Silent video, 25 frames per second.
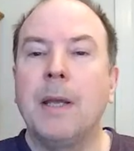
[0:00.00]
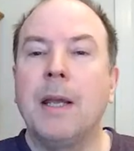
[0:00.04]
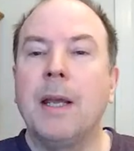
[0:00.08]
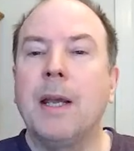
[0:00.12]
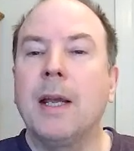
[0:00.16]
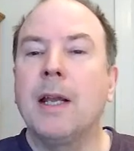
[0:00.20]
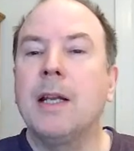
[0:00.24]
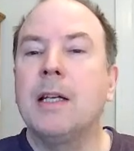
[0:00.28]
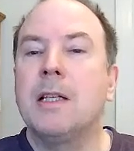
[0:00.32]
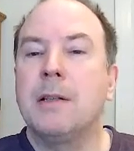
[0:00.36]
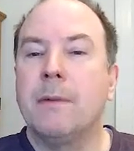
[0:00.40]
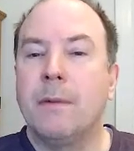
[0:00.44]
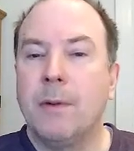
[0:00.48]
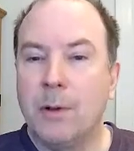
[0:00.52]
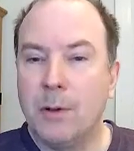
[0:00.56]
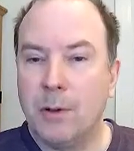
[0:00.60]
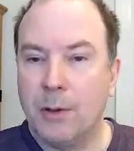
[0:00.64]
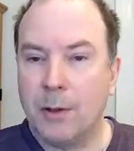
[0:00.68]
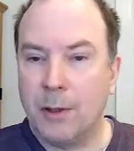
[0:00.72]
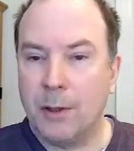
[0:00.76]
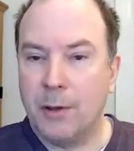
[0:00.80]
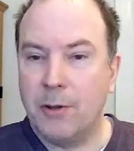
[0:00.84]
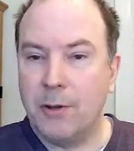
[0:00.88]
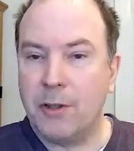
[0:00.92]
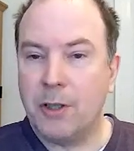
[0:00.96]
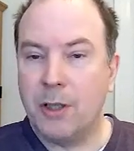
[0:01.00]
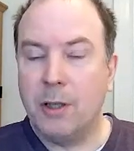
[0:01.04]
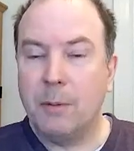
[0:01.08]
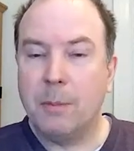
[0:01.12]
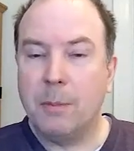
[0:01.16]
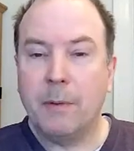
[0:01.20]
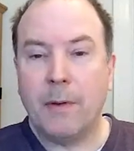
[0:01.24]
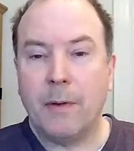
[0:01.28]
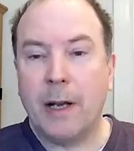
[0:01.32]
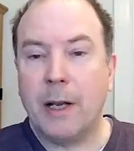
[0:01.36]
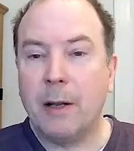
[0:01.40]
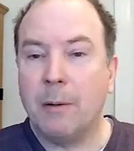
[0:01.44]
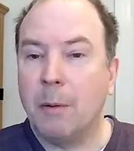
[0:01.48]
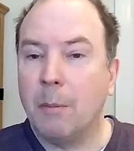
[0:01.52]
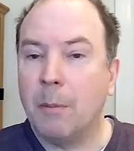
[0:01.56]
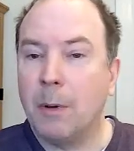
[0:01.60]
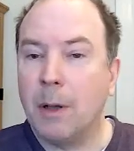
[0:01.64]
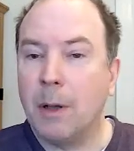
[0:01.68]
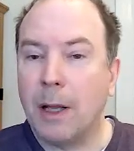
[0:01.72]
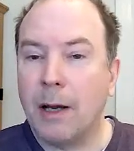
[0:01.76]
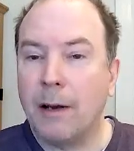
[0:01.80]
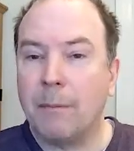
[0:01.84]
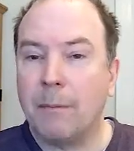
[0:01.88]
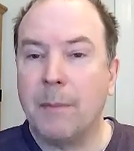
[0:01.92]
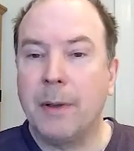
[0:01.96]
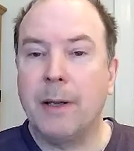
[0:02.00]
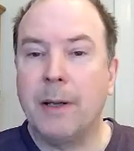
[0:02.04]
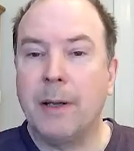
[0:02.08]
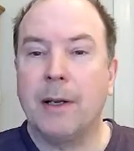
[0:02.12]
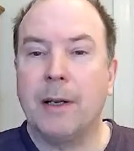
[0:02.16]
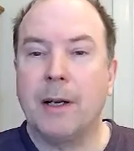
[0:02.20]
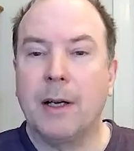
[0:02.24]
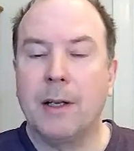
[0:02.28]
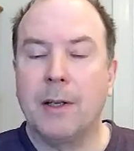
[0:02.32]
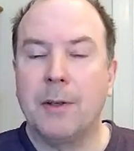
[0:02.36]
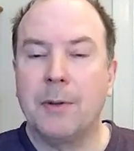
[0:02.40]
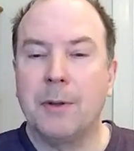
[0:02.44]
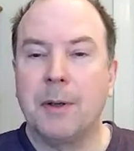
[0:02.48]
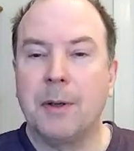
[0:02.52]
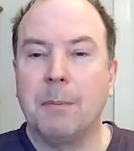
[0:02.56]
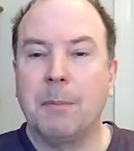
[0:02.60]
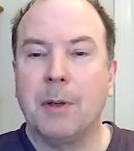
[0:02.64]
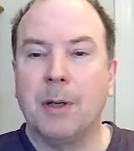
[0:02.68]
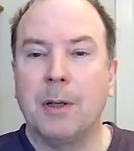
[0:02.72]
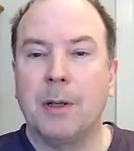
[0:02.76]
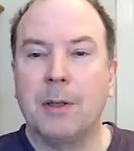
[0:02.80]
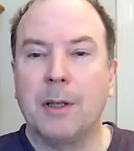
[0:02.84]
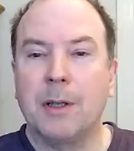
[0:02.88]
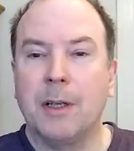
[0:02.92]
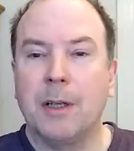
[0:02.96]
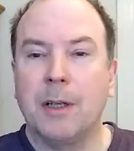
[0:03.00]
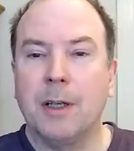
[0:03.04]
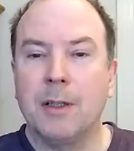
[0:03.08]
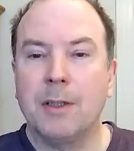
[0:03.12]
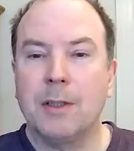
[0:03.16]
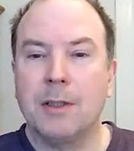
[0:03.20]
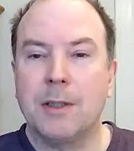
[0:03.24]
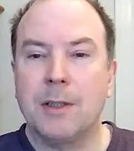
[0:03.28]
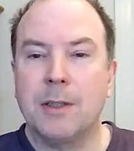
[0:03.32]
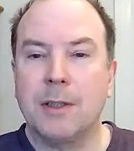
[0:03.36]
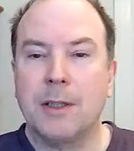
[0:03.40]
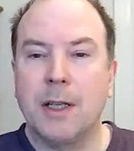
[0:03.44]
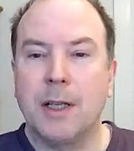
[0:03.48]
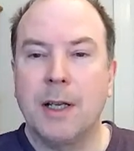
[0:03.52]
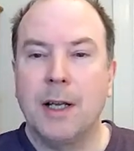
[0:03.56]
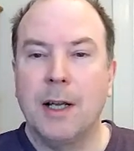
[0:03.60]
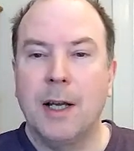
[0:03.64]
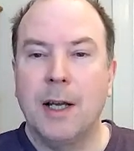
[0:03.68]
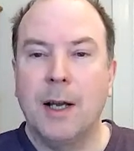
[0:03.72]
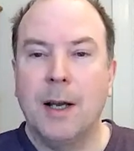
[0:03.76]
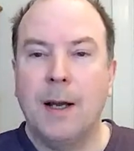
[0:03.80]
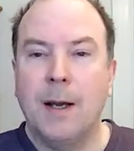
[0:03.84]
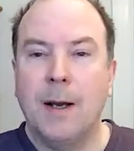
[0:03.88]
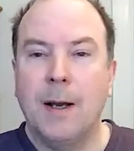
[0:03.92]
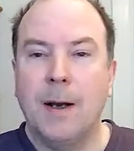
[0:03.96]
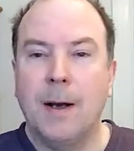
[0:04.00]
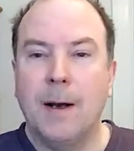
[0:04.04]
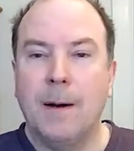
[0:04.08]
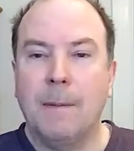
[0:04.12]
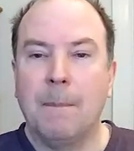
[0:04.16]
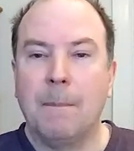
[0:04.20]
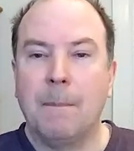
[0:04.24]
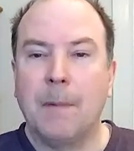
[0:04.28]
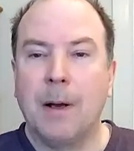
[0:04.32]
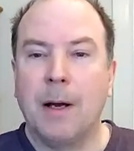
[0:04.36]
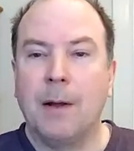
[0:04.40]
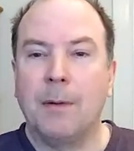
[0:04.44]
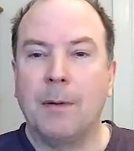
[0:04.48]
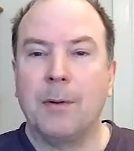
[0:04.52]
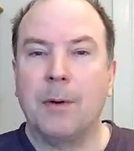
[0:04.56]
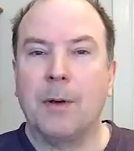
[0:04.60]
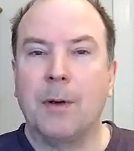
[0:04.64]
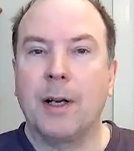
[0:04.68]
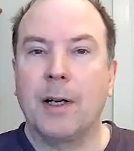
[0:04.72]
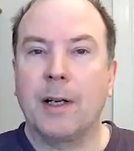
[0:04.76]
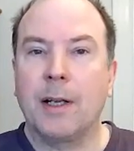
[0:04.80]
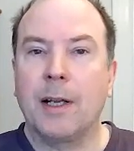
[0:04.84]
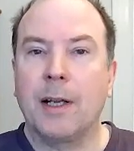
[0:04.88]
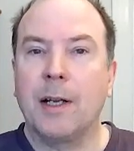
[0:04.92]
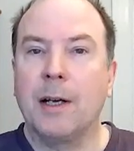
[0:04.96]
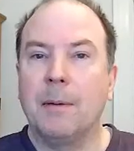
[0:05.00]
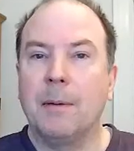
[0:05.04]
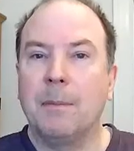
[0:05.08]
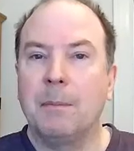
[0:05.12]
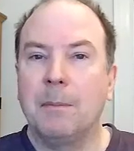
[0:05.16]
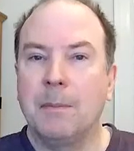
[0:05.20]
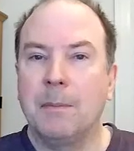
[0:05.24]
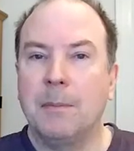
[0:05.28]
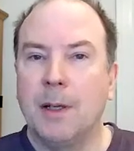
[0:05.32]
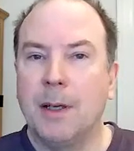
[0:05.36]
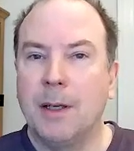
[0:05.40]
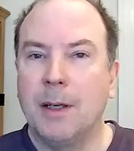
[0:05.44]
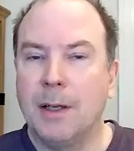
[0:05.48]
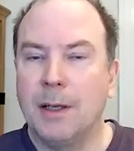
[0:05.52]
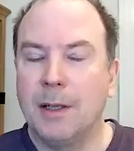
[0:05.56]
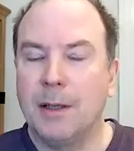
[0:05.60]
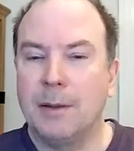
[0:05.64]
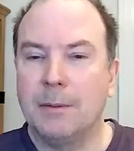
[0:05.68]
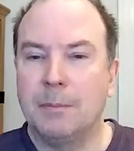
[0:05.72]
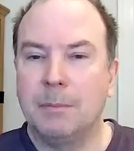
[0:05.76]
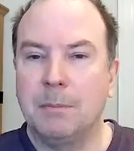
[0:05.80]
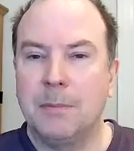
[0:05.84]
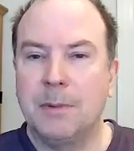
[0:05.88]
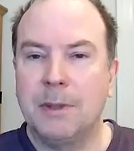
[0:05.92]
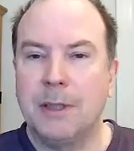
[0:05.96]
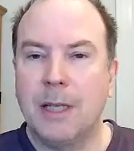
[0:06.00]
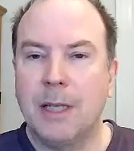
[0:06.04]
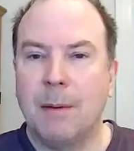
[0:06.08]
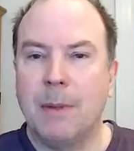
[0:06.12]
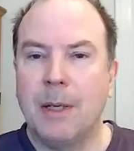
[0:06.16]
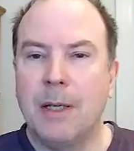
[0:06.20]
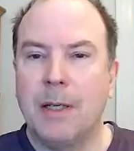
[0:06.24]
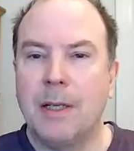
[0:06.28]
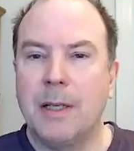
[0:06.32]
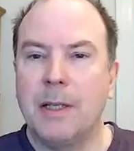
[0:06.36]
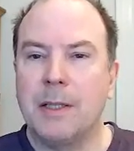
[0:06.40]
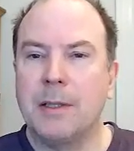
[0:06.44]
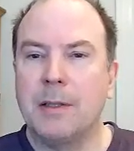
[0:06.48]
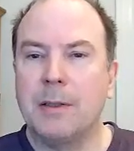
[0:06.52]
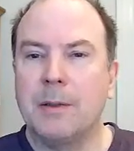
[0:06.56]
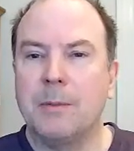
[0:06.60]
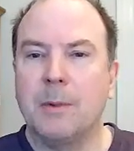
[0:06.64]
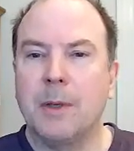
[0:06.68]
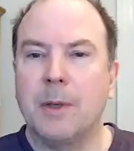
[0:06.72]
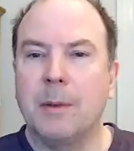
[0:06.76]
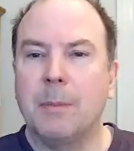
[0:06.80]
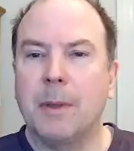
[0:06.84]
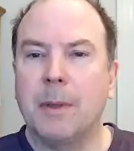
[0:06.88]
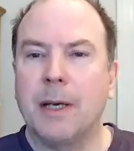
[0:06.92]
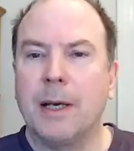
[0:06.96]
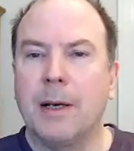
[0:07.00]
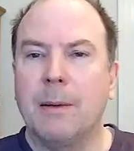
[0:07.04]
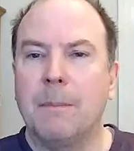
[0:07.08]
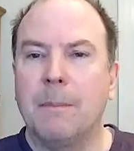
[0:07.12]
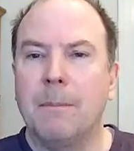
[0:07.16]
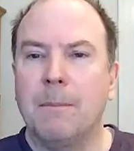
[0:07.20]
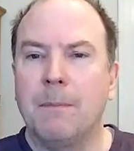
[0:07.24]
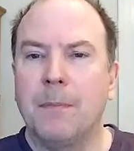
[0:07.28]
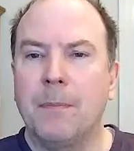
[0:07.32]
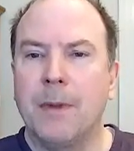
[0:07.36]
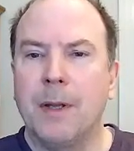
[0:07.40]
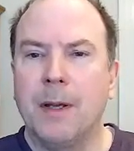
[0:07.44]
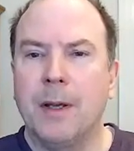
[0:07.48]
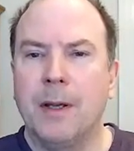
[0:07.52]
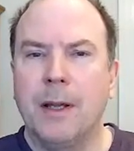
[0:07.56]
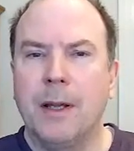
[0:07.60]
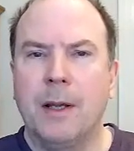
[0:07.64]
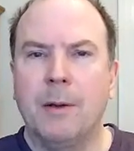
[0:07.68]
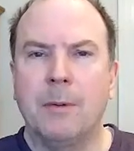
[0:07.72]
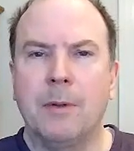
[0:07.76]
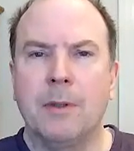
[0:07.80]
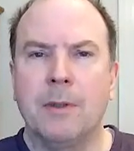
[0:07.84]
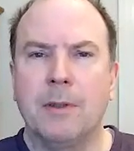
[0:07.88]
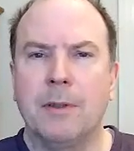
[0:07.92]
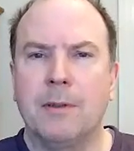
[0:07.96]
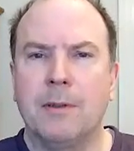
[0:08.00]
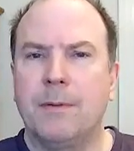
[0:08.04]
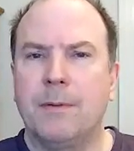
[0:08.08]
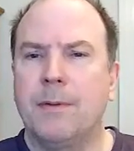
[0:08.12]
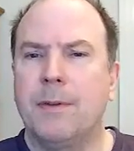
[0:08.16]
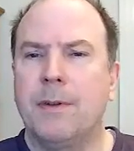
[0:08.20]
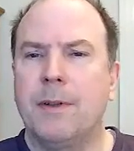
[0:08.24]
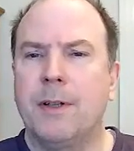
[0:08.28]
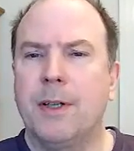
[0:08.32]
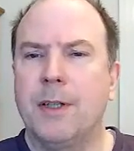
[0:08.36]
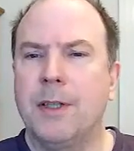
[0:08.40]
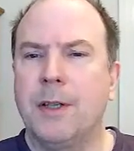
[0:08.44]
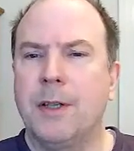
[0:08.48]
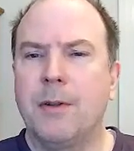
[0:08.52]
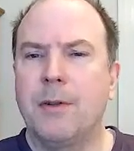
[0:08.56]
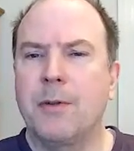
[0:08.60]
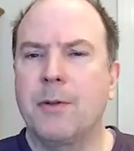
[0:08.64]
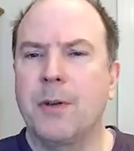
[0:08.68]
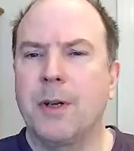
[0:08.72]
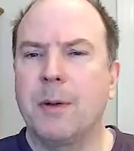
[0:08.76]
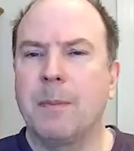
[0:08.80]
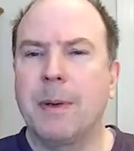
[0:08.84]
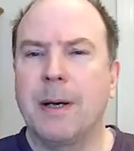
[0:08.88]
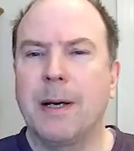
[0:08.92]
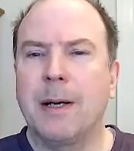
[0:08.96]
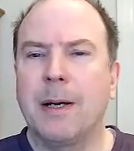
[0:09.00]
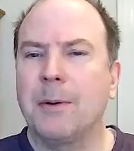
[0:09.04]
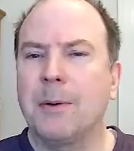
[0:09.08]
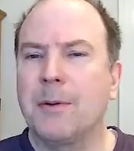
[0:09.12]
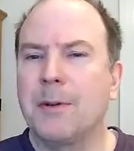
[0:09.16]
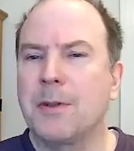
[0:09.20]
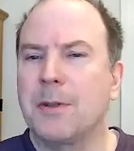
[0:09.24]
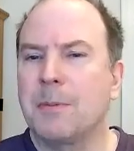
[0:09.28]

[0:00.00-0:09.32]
being interviewed on YouTube, if anyone will have me, and doing podcasts. I thought get a semi-decent webcam. It was £33.